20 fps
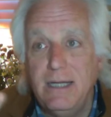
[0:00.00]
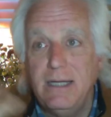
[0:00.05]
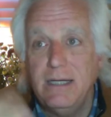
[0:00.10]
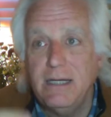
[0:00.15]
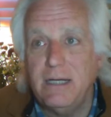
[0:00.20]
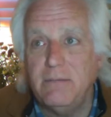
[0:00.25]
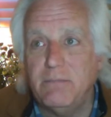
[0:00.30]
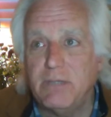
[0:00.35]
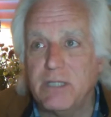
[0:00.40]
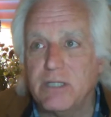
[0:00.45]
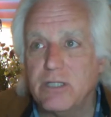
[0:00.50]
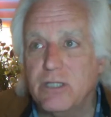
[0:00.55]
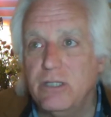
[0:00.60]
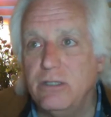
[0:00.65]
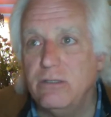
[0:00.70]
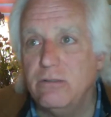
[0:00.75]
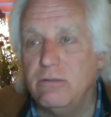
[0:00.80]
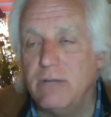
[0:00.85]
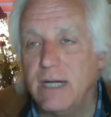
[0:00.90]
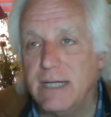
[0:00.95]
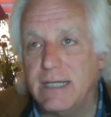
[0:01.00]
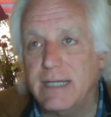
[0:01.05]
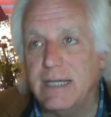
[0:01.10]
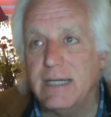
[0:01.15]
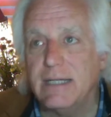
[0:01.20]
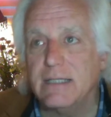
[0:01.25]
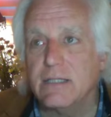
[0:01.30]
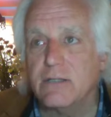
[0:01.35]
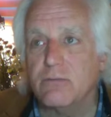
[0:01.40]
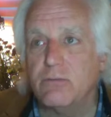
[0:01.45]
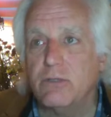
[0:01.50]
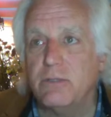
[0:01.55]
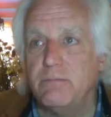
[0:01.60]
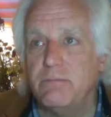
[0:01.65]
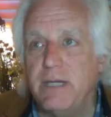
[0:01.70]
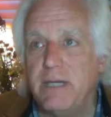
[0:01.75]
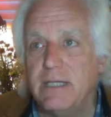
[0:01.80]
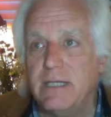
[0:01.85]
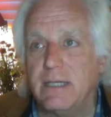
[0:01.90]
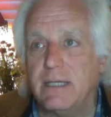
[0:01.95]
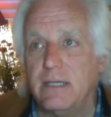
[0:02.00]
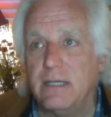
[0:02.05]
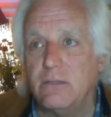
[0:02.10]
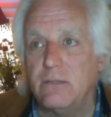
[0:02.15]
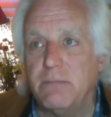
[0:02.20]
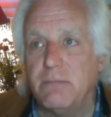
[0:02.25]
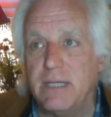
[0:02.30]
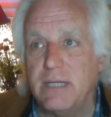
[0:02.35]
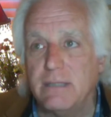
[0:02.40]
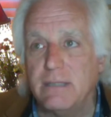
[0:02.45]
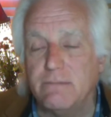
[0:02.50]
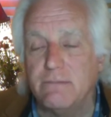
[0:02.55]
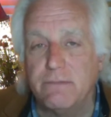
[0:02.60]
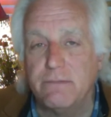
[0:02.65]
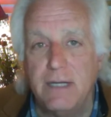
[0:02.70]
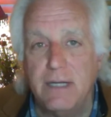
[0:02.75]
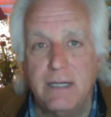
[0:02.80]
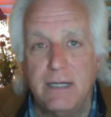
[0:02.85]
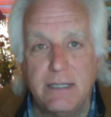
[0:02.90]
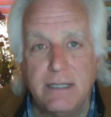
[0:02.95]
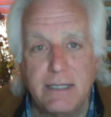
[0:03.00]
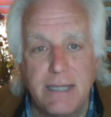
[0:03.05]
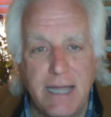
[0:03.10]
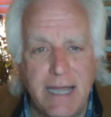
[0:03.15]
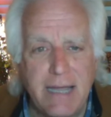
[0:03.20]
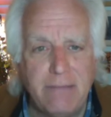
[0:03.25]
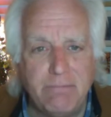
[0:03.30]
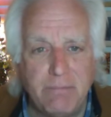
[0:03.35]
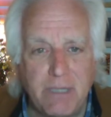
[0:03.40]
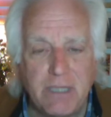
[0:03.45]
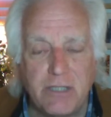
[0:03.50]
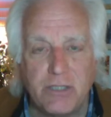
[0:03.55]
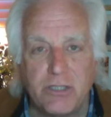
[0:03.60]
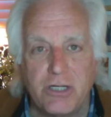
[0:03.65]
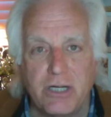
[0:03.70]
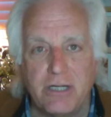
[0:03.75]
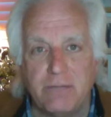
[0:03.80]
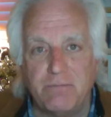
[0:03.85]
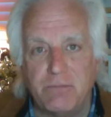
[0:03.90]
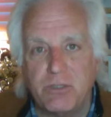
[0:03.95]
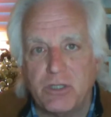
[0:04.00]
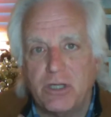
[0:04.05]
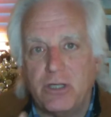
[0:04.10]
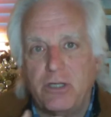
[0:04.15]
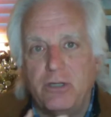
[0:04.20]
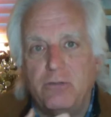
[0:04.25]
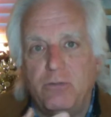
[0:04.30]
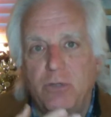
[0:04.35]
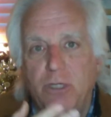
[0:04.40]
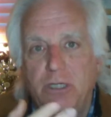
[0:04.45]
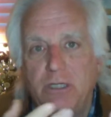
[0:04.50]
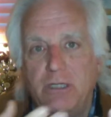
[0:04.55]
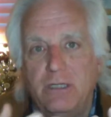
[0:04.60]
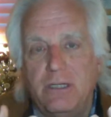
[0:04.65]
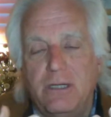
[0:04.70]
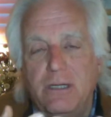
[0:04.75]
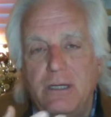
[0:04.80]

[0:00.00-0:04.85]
Number two, I guess, would be a little bit of gangmanship. So you wouldn't